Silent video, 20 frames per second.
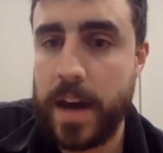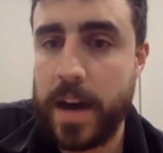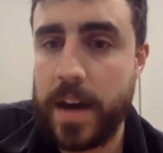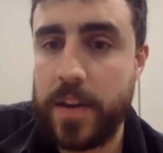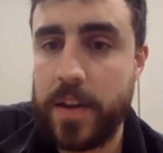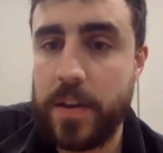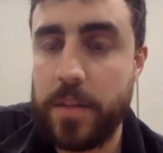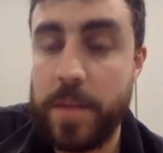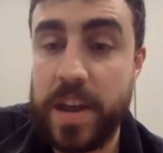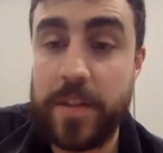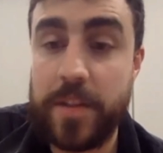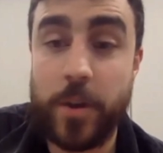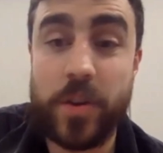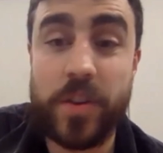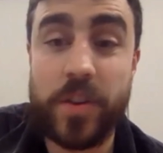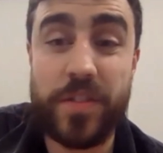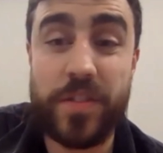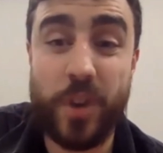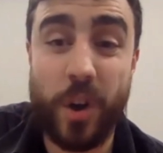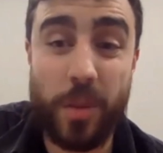Megaphone
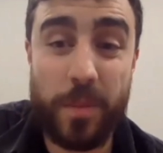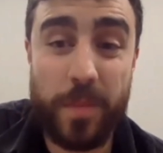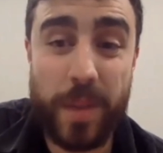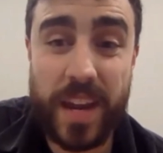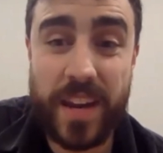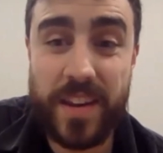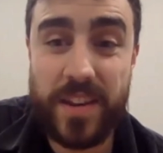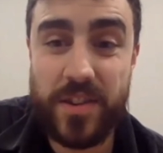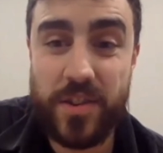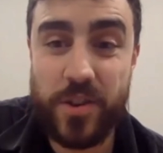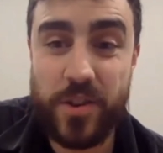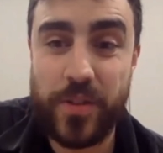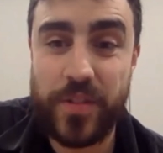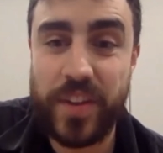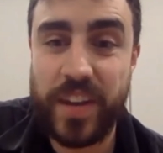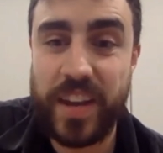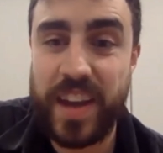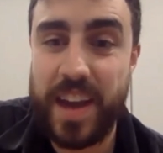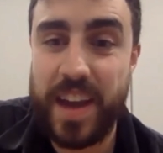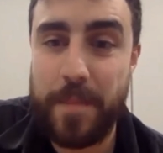has not been
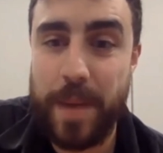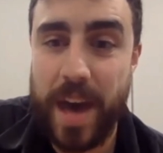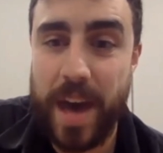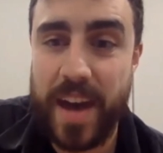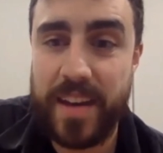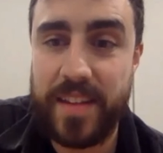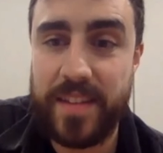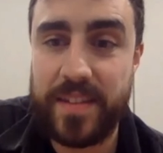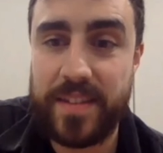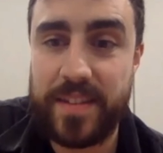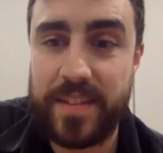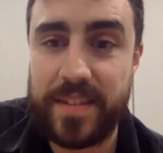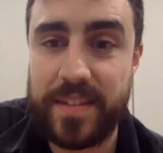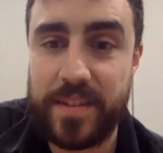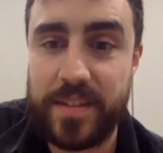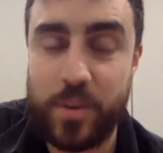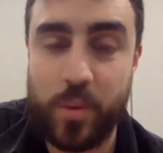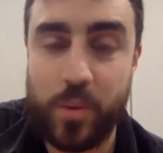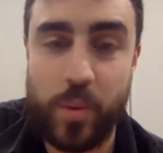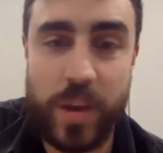used in campaigns
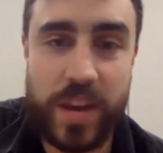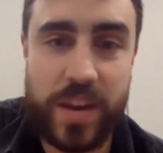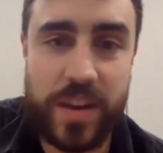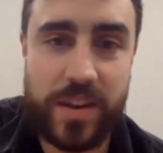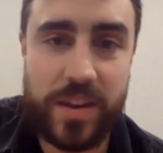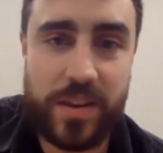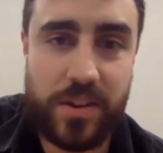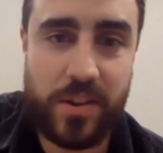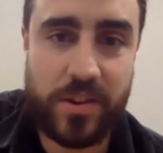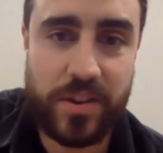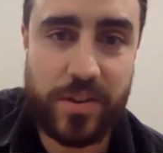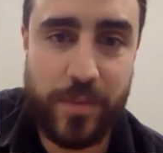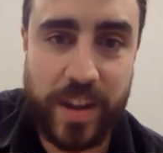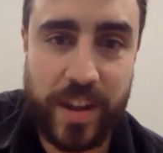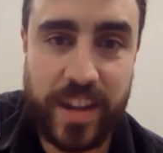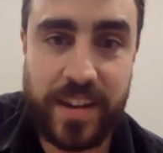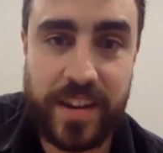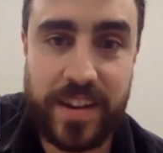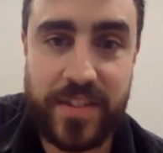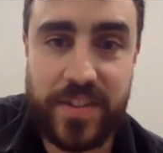to win union
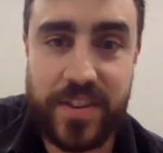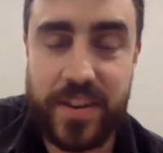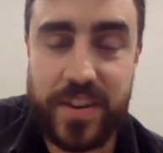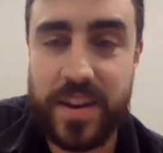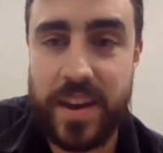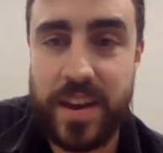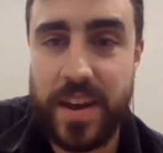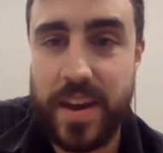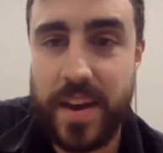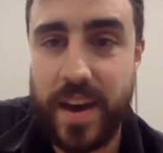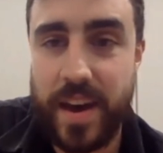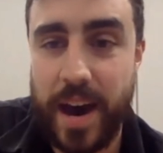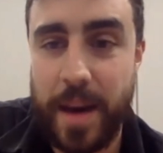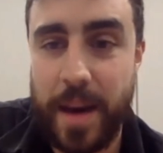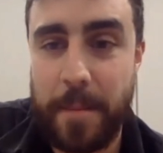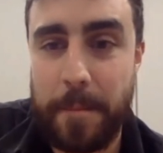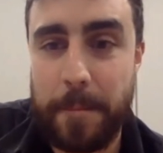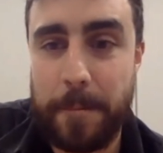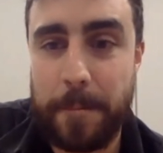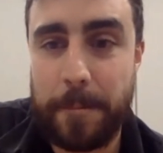recognition.
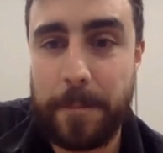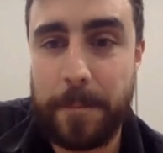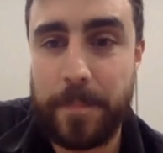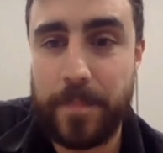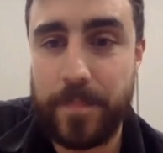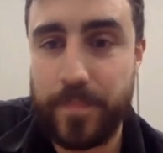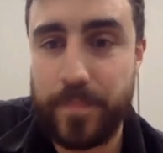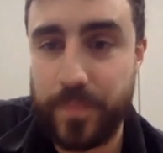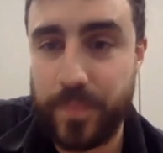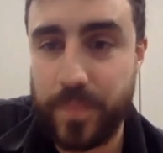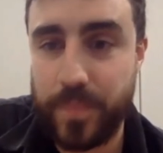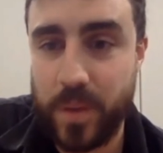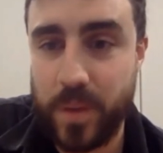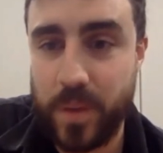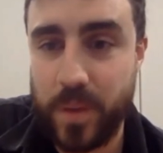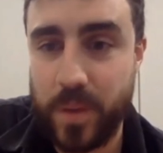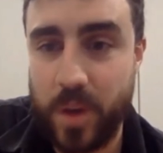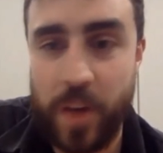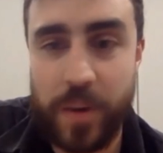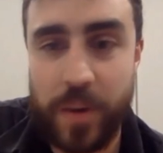
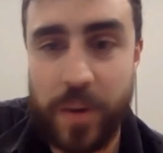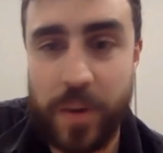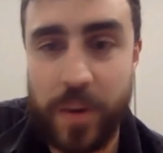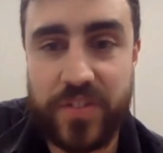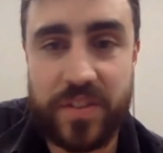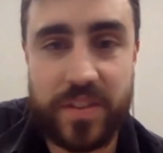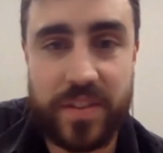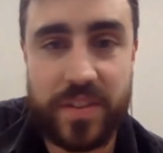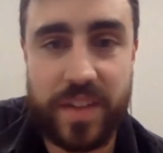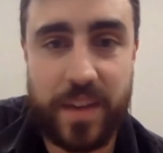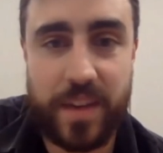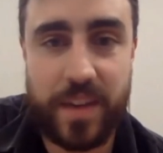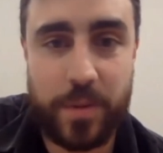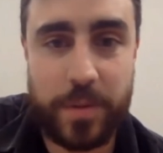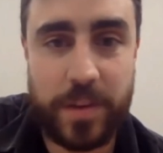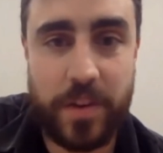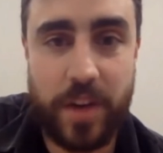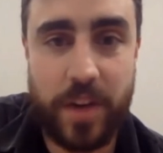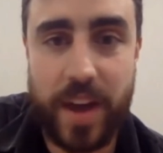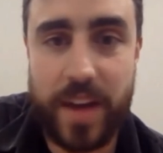I wish
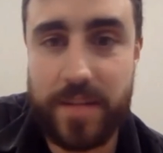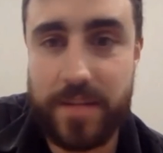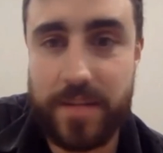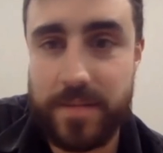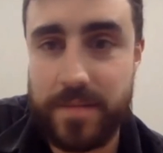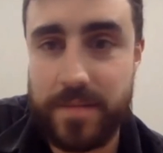that would be great.